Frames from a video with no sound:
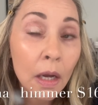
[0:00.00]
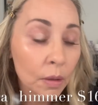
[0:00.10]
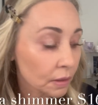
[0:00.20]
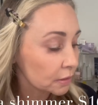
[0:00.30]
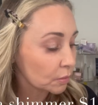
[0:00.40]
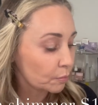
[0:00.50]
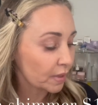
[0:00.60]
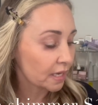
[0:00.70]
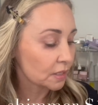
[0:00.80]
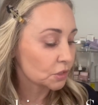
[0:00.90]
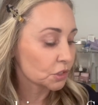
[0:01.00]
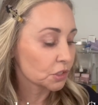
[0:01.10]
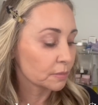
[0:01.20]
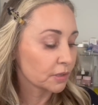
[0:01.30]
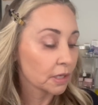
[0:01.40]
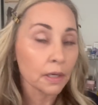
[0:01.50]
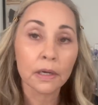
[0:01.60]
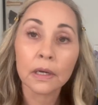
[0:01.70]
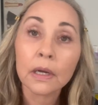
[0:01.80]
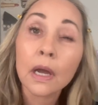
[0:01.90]
little beige shimmer.
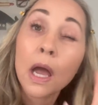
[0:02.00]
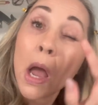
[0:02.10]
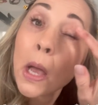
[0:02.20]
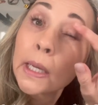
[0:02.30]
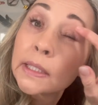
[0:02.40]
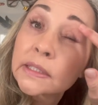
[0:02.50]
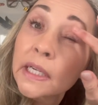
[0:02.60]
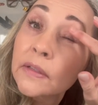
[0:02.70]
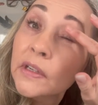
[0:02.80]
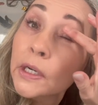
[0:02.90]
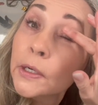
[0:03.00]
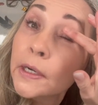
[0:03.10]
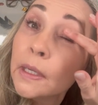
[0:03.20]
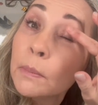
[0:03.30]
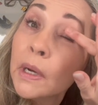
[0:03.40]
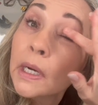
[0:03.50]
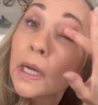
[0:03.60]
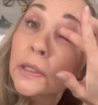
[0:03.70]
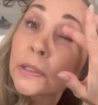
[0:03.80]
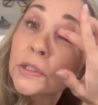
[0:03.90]
Kind of a cream
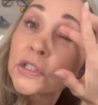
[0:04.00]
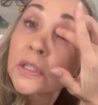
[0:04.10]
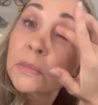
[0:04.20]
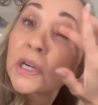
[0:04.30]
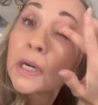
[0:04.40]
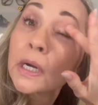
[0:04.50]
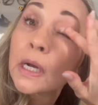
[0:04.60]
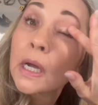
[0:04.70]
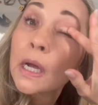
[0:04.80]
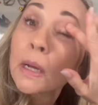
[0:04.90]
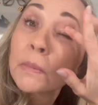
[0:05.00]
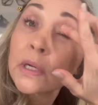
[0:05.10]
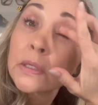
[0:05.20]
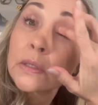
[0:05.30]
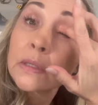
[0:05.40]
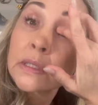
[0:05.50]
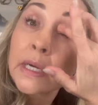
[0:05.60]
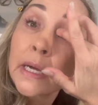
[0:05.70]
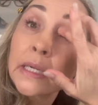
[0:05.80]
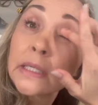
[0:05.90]
colored shimmer. I'm gonna do the
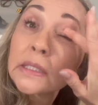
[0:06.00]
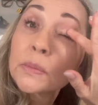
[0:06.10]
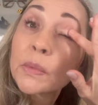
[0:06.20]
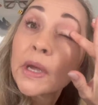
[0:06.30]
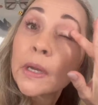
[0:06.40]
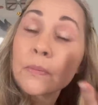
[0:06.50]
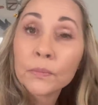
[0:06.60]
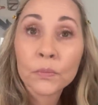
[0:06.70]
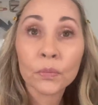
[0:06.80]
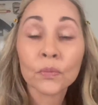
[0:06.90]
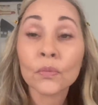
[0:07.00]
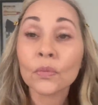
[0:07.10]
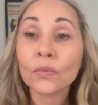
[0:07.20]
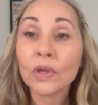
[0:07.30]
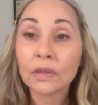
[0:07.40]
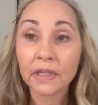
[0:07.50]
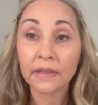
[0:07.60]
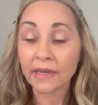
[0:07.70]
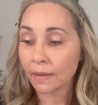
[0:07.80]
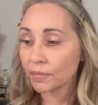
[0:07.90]
tiniest bit. Look
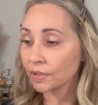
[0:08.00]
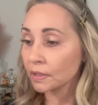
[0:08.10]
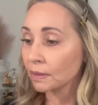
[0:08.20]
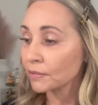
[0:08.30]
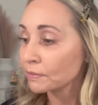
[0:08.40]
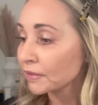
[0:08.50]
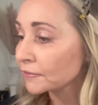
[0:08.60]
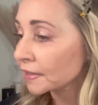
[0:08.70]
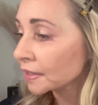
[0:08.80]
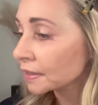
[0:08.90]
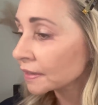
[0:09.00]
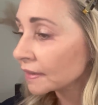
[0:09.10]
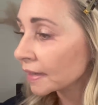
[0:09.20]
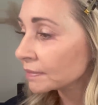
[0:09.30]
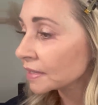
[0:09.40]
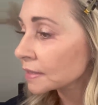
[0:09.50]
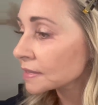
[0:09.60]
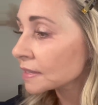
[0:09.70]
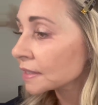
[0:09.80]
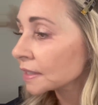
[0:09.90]
at that, put it on with my finger. Could that be
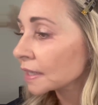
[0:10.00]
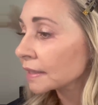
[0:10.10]
easier? I